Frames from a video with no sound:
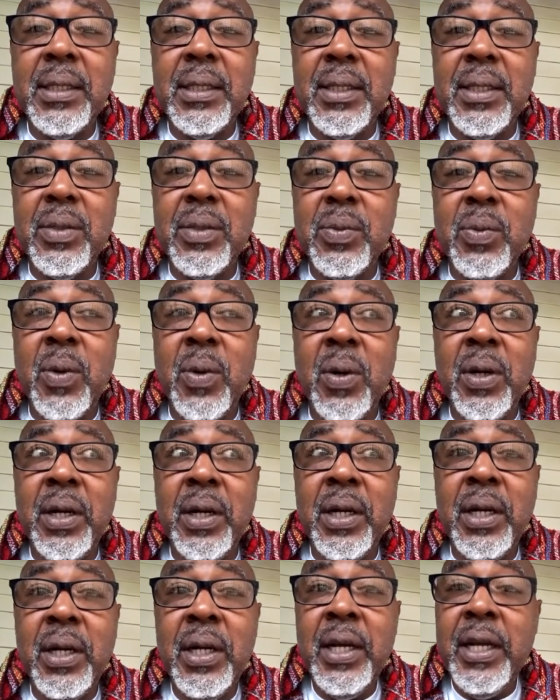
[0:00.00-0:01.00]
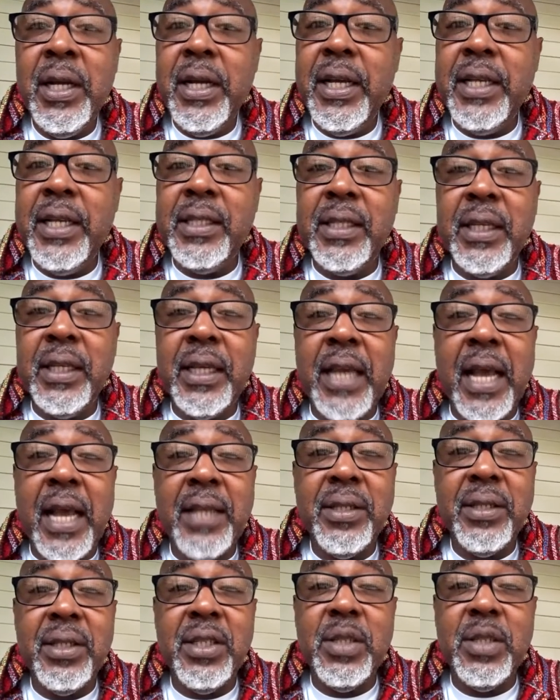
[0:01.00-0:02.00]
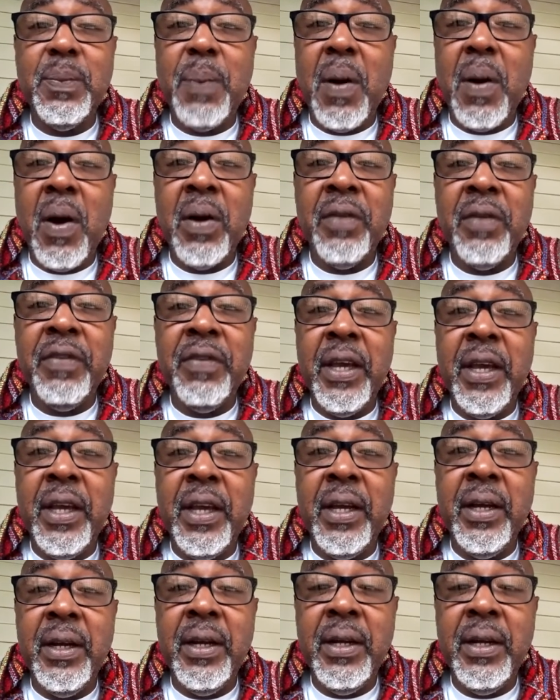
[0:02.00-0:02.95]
because water is the gaseous part of air.